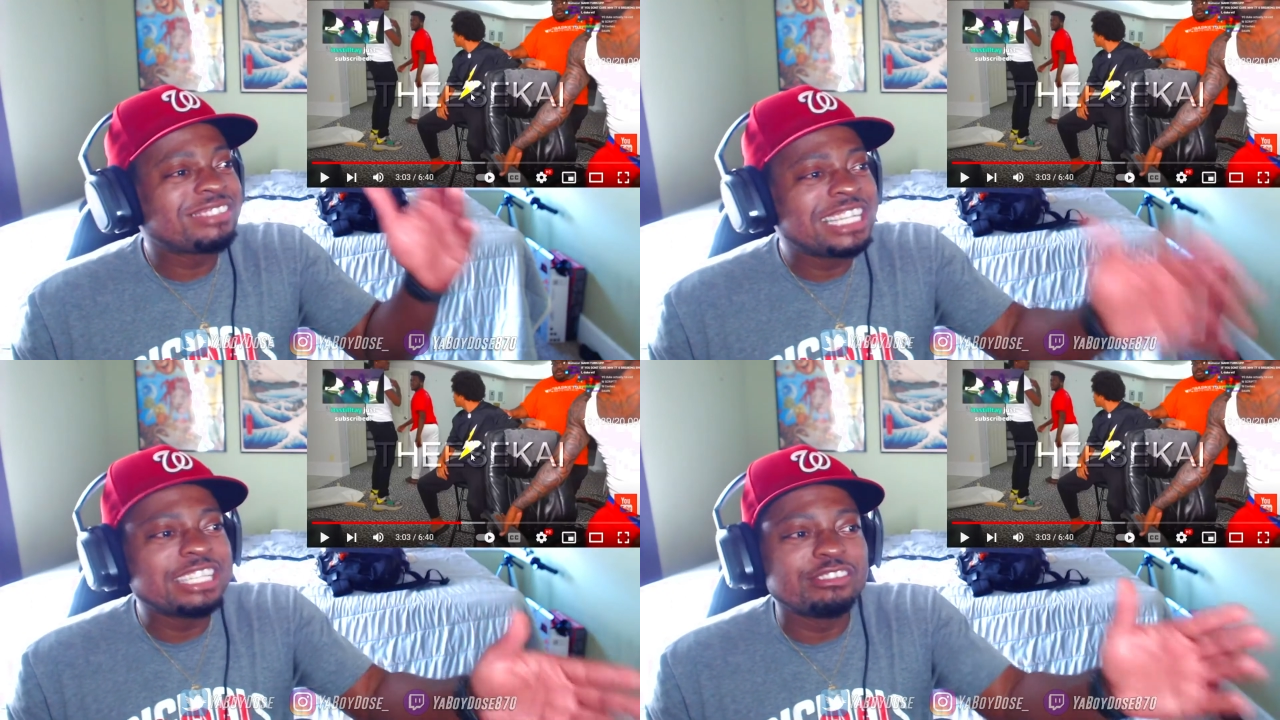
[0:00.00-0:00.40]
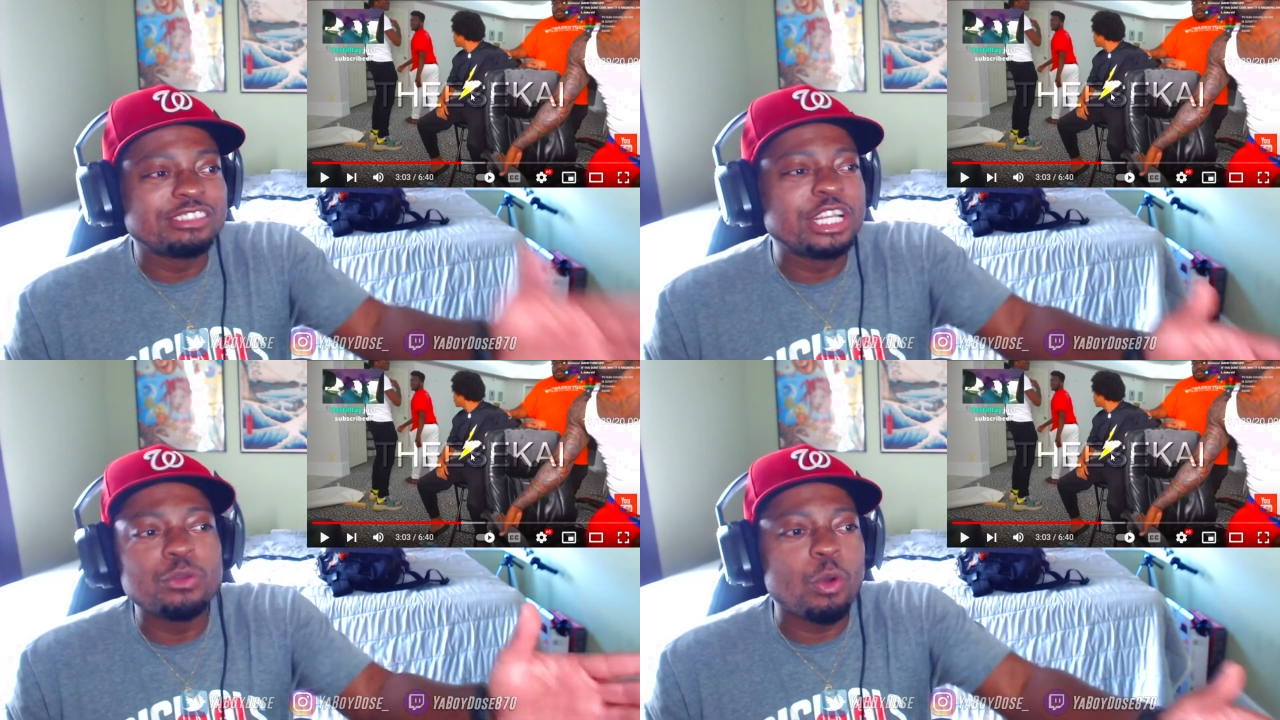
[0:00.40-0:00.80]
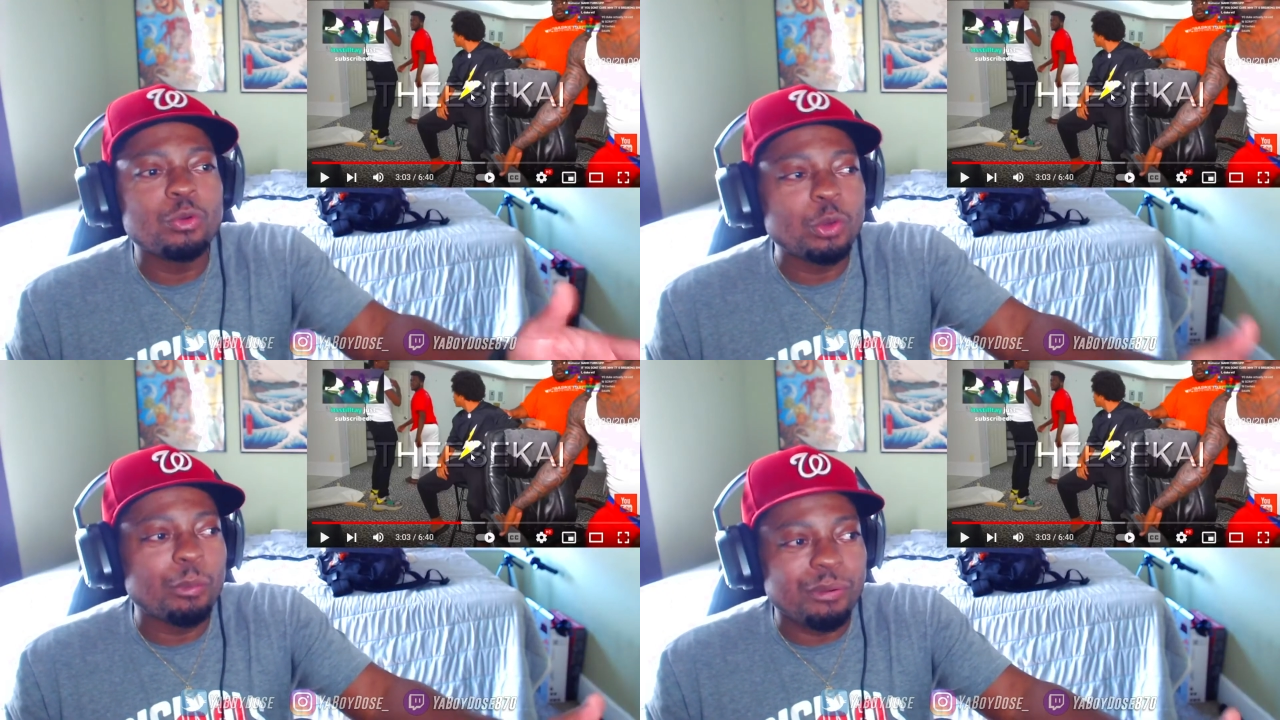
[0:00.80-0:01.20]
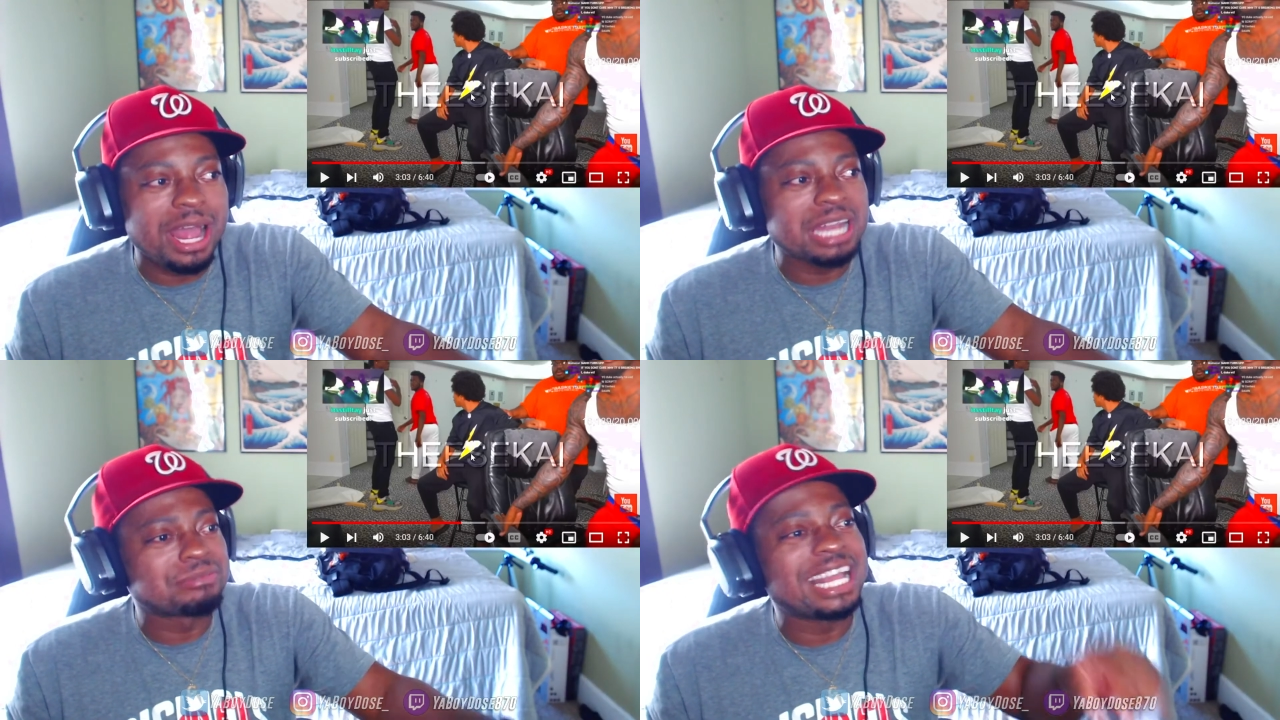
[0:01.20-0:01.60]
niggas didn't want no
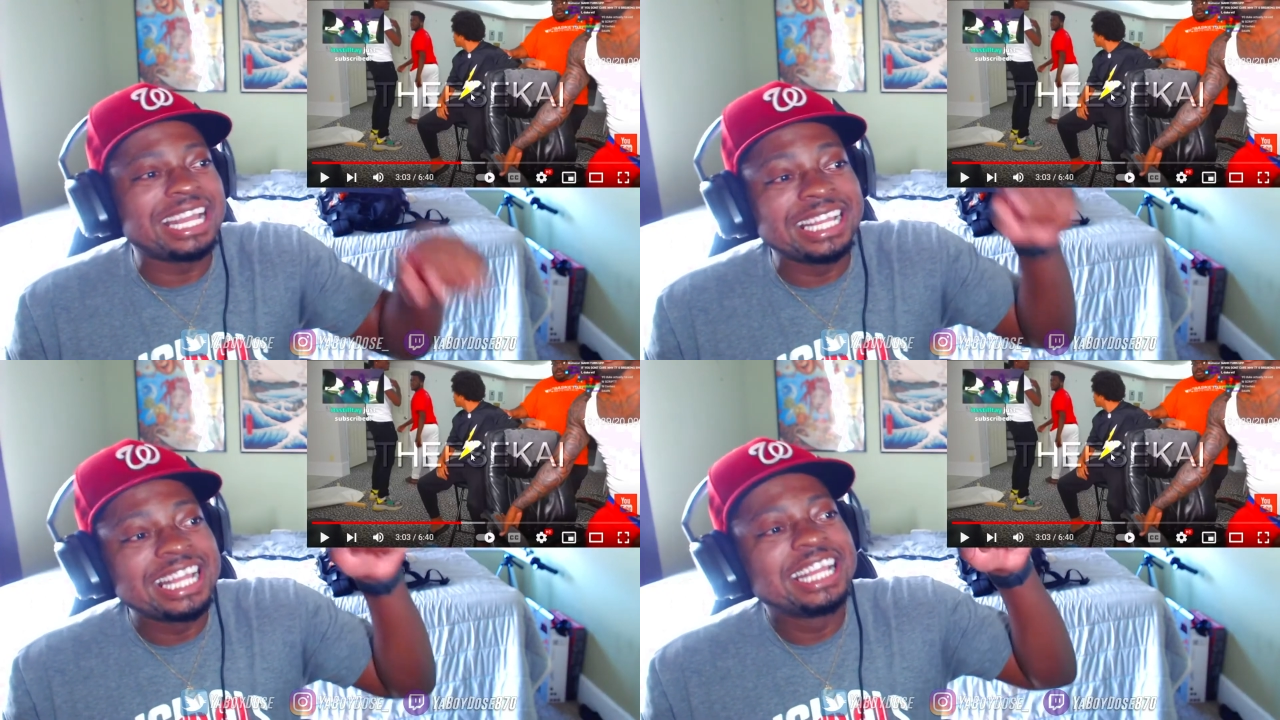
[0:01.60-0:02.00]
problems. Like,